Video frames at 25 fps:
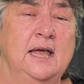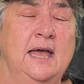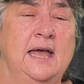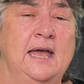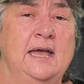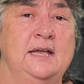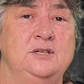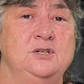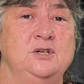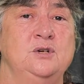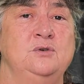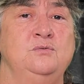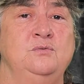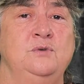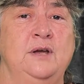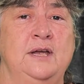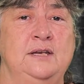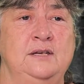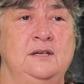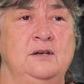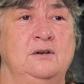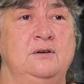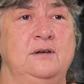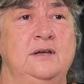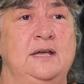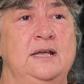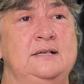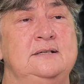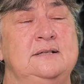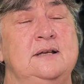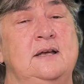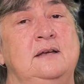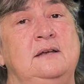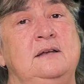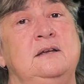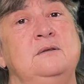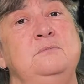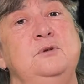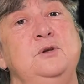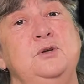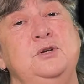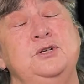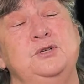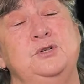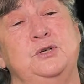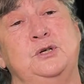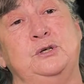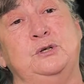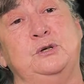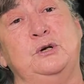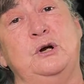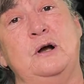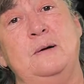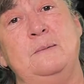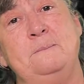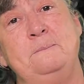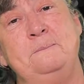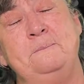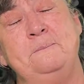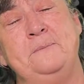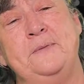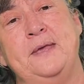at radiosacommuter.com.